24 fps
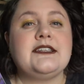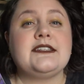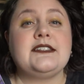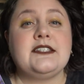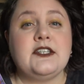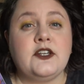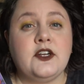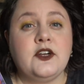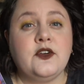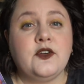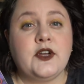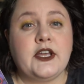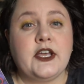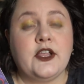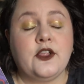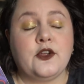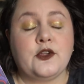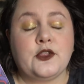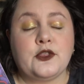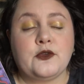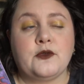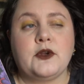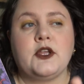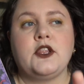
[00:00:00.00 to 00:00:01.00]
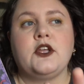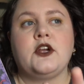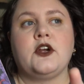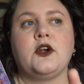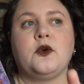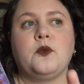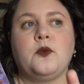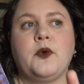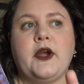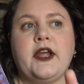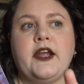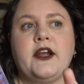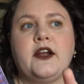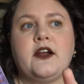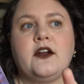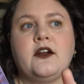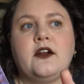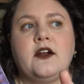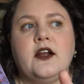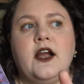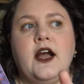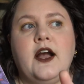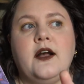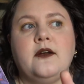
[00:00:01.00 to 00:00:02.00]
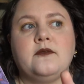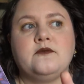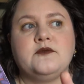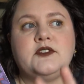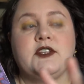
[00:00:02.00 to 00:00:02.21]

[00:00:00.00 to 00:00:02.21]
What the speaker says: serial killer thriller where